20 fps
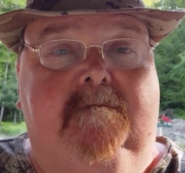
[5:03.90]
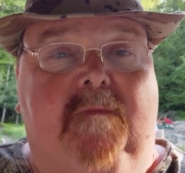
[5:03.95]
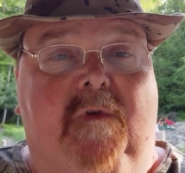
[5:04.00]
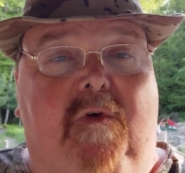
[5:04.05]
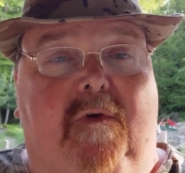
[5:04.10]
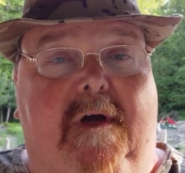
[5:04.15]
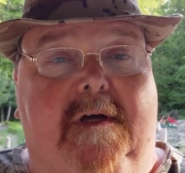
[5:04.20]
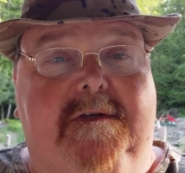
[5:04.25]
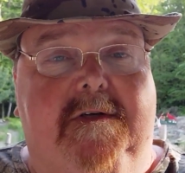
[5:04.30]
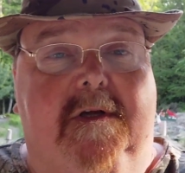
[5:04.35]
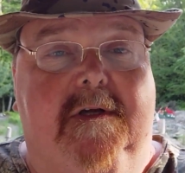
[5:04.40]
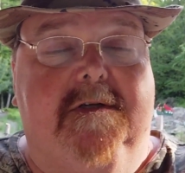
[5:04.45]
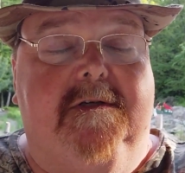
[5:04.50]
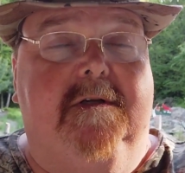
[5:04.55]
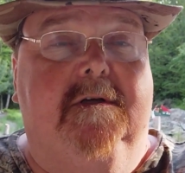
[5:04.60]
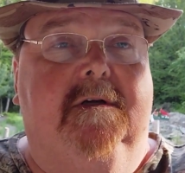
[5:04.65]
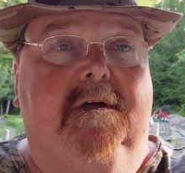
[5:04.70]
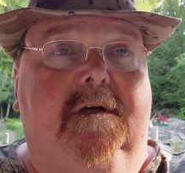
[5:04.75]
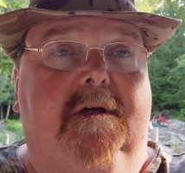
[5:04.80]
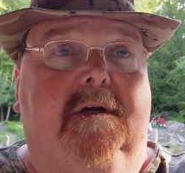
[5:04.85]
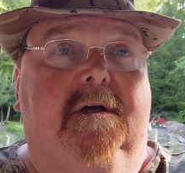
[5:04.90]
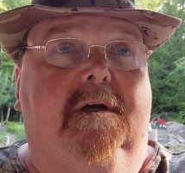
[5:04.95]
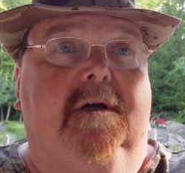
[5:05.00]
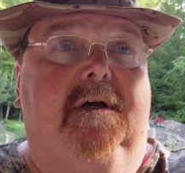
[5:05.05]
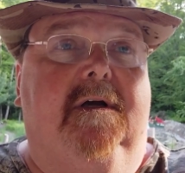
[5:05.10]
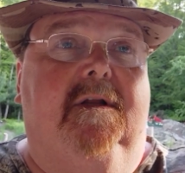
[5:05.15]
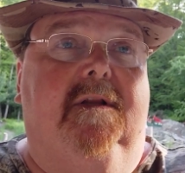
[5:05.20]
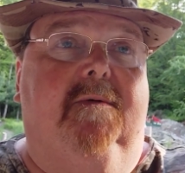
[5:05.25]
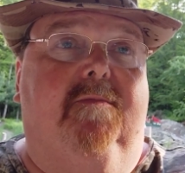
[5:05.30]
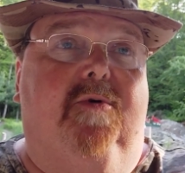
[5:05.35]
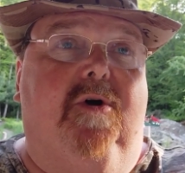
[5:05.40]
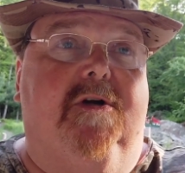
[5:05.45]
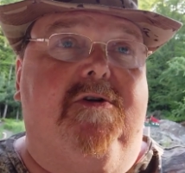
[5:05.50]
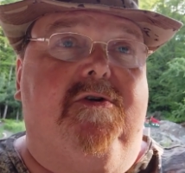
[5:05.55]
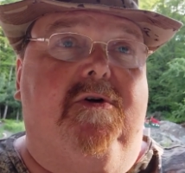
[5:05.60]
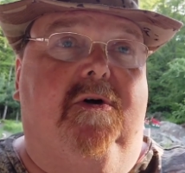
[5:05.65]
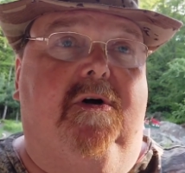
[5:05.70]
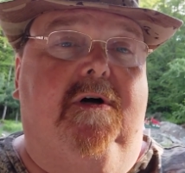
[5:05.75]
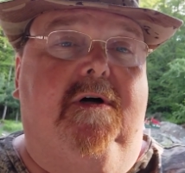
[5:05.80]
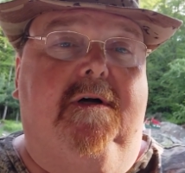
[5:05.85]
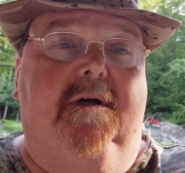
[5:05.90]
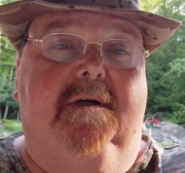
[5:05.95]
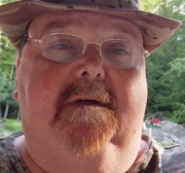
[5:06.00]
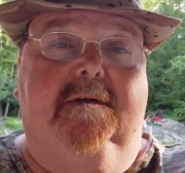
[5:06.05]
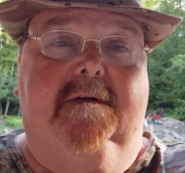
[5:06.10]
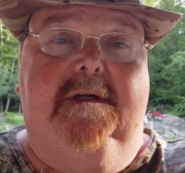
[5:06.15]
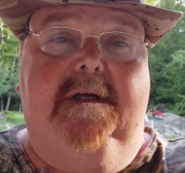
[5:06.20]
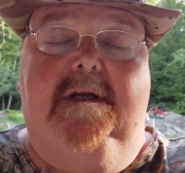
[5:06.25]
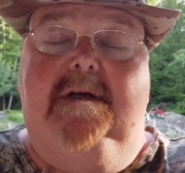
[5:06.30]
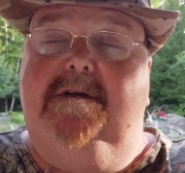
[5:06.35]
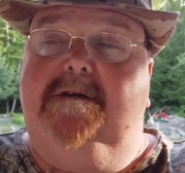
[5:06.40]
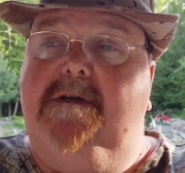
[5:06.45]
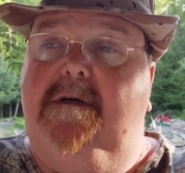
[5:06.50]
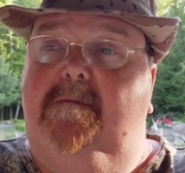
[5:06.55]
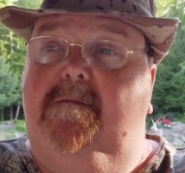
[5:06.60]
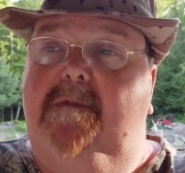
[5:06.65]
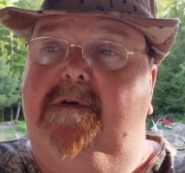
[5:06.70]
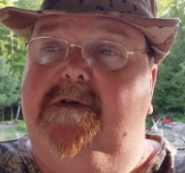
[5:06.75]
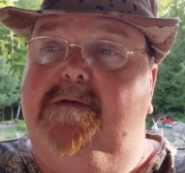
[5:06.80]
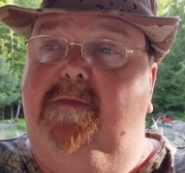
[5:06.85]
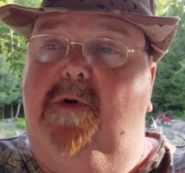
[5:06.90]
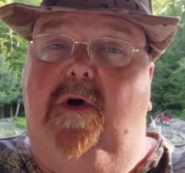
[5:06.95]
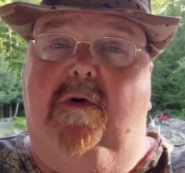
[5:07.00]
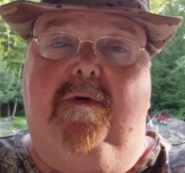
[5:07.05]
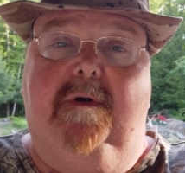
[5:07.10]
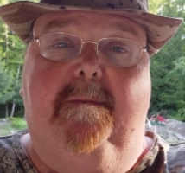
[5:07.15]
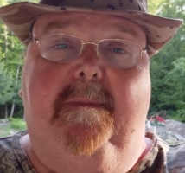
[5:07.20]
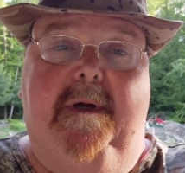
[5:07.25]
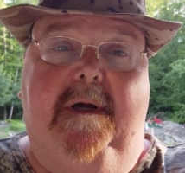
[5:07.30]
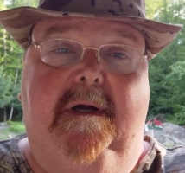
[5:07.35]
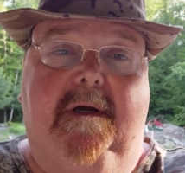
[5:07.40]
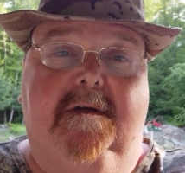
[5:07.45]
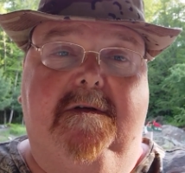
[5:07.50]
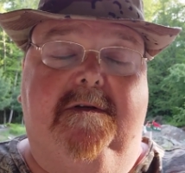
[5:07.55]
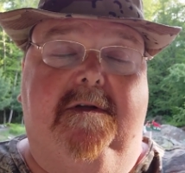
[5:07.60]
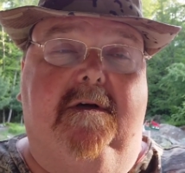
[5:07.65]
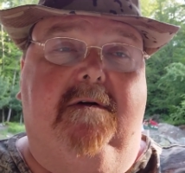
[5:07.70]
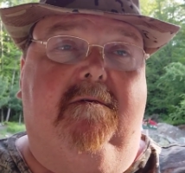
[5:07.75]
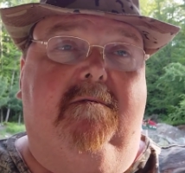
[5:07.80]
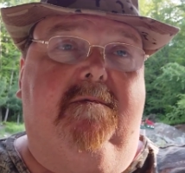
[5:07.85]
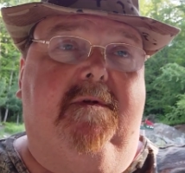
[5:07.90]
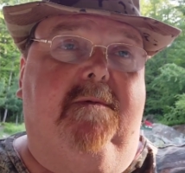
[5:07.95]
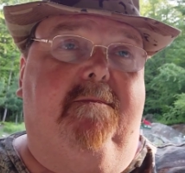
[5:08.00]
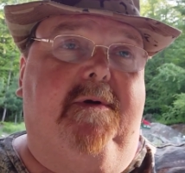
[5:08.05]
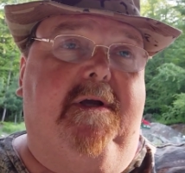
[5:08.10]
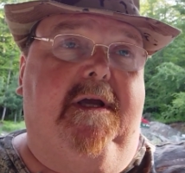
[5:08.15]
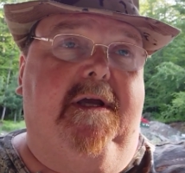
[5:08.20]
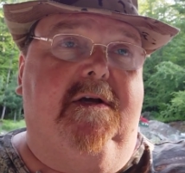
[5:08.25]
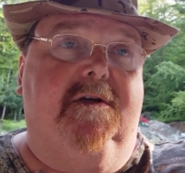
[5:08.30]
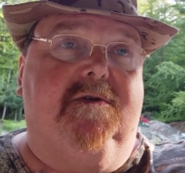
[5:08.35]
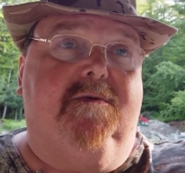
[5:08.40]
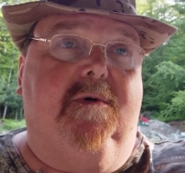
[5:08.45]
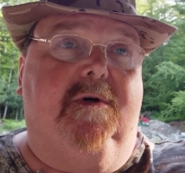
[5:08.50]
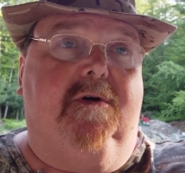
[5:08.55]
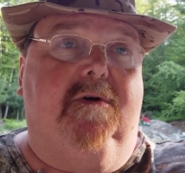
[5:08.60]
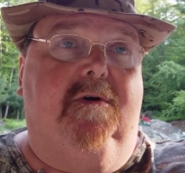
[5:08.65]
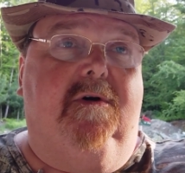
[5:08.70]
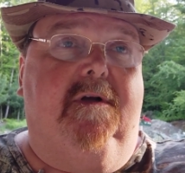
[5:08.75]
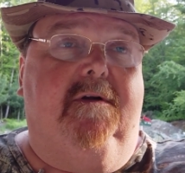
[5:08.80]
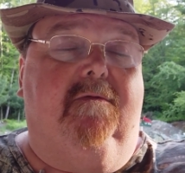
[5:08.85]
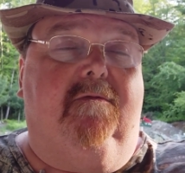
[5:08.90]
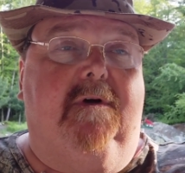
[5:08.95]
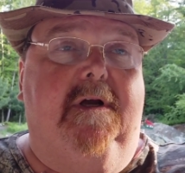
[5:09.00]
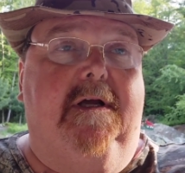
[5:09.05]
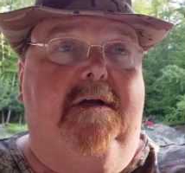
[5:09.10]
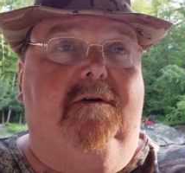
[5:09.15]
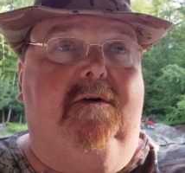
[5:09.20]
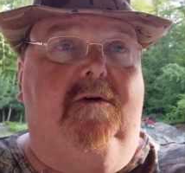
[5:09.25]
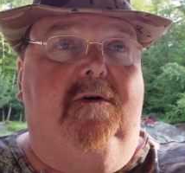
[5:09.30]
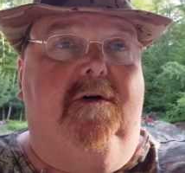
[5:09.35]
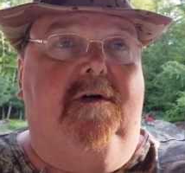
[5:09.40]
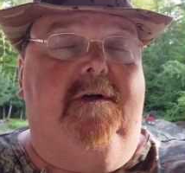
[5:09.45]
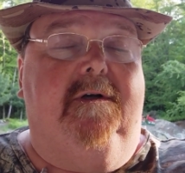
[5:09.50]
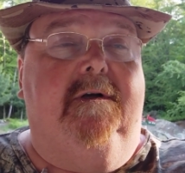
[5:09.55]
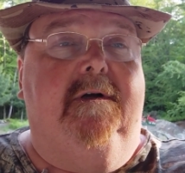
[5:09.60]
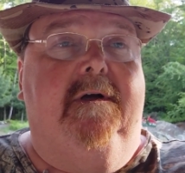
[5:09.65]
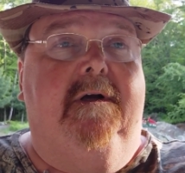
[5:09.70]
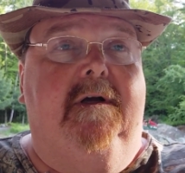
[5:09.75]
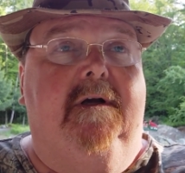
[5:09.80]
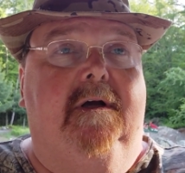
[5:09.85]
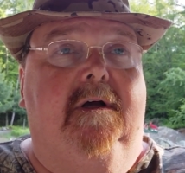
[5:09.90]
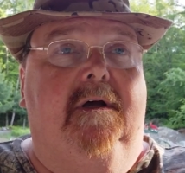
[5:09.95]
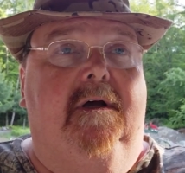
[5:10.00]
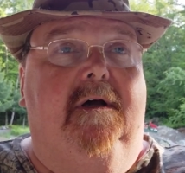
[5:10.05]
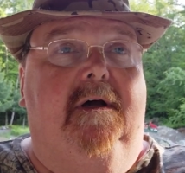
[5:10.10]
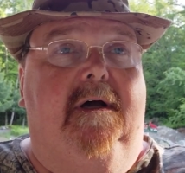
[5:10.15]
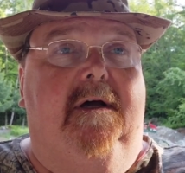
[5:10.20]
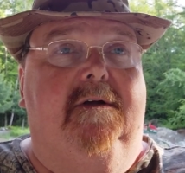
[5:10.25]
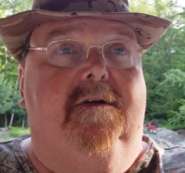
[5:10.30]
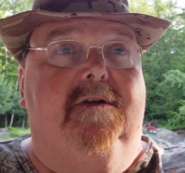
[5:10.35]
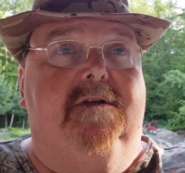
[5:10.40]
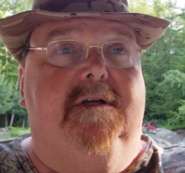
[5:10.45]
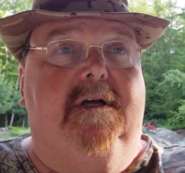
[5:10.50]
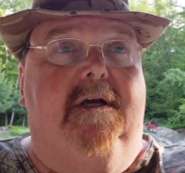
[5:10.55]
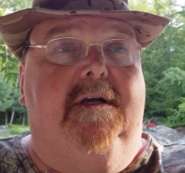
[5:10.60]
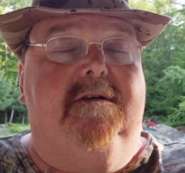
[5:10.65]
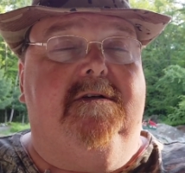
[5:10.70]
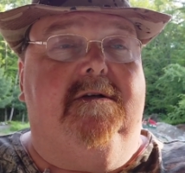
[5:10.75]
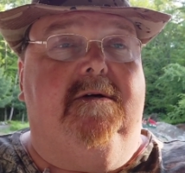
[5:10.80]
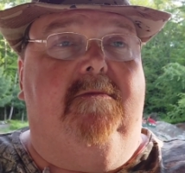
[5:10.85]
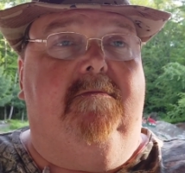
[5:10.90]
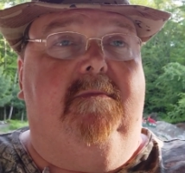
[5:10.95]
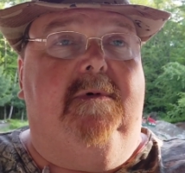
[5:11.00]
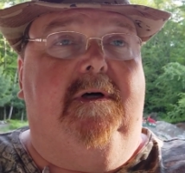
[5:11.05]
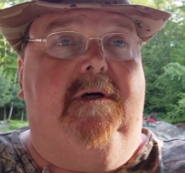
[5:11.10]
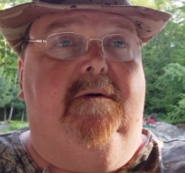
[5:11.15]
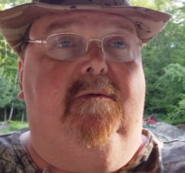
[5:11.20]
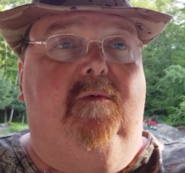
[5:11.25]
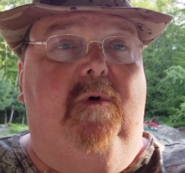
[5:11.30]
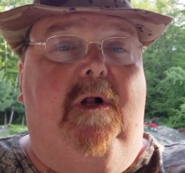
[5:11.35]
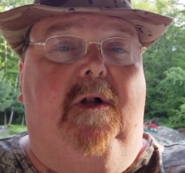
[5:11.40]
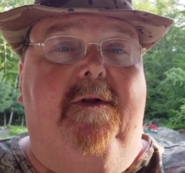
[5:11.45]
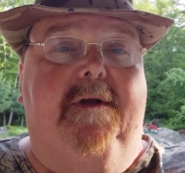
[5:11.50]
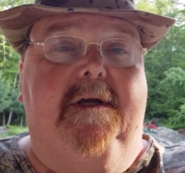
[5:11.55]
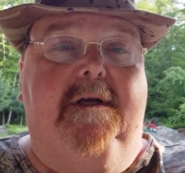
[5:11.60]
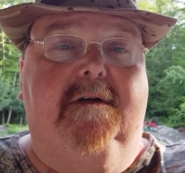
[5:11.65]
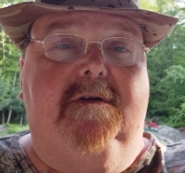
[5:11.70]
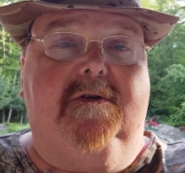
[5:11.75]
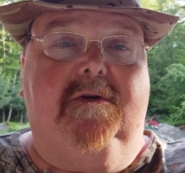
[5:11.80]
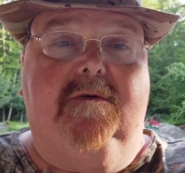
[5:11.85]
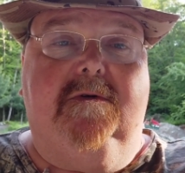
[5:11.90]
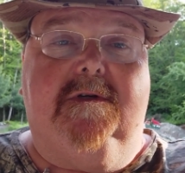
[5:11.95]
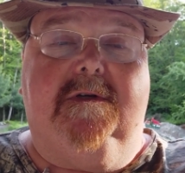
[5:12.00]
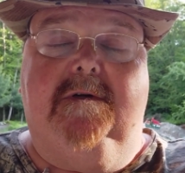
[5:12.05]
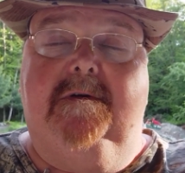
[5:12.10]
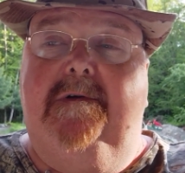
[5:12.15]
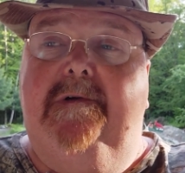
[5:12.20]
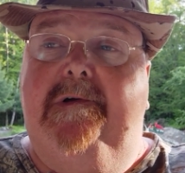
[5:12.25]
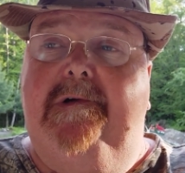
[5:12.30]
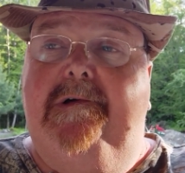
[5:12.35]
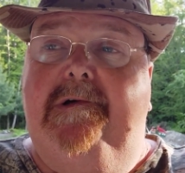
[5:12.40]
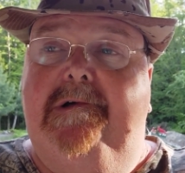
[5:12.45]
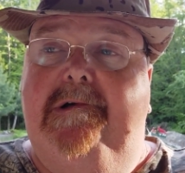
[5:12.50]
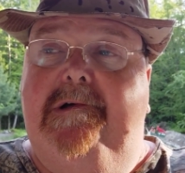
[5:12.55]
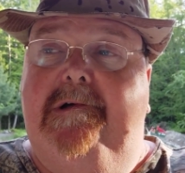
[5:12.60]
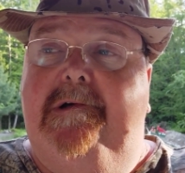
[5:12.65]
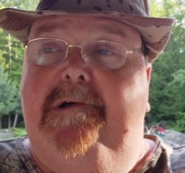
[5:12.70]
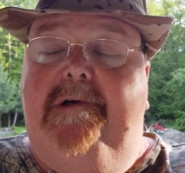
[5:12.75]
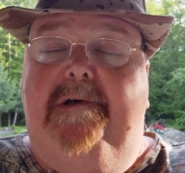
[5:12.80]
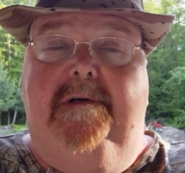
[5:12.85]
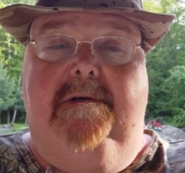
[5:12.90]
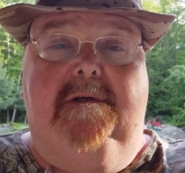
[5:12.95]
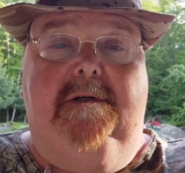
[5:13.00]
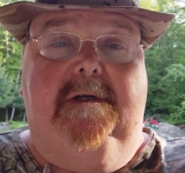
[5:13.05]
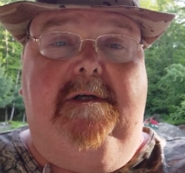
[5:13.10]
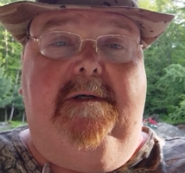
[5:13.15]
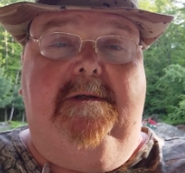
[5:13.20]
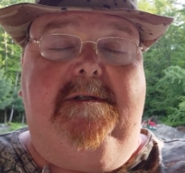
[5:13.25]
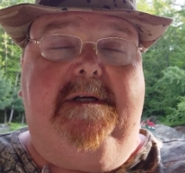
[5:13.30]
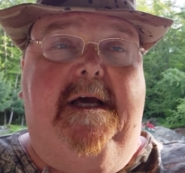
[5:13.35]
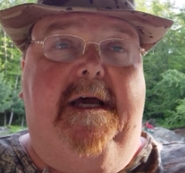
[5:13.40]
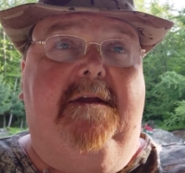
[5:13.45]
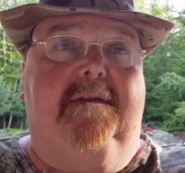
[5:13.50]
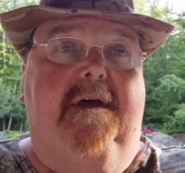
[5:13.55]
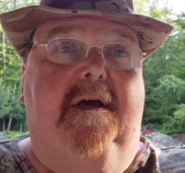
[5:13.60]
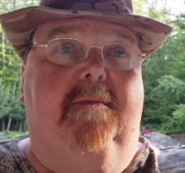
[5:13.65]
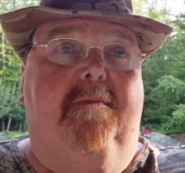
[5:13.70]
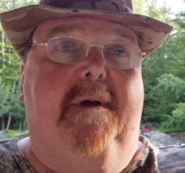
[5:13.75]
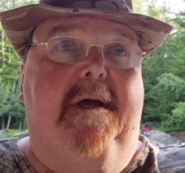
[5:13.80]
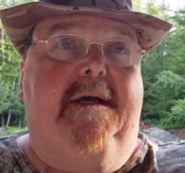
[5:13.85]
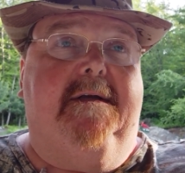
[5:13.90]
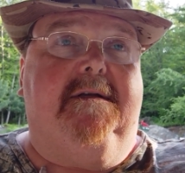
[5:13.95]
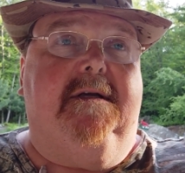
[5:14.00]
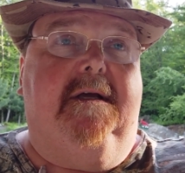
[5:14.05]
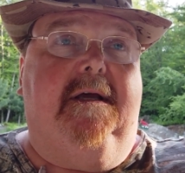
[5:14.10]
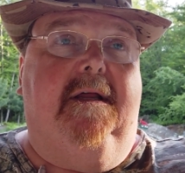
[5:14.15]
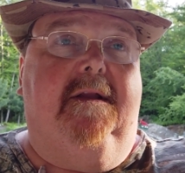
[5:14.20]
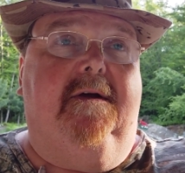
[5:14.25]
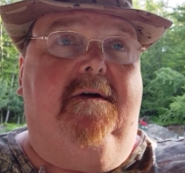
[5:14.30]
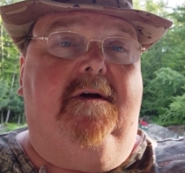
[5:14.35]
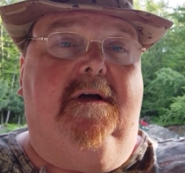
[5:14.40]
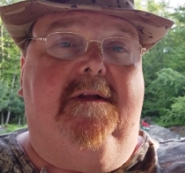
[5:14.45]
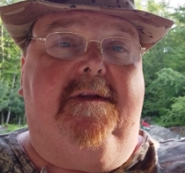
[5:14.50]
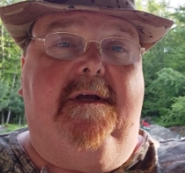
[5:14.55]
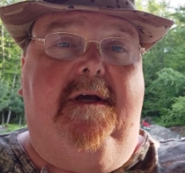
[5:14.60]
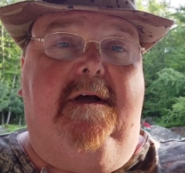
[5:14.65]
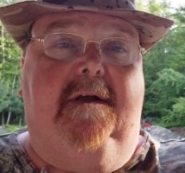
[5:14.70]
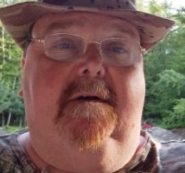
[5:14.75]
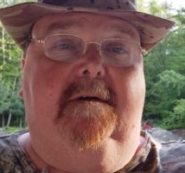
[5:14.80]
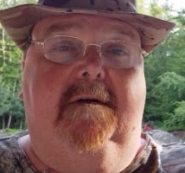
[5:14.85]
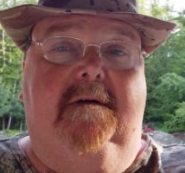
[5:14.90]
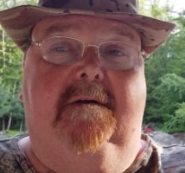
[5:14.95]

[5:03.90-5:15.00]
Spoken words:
Craigslist. The brush hog needed some small repairs. The gears were good. It ran good. I just had some welding issues. Tacked that back together. Got that.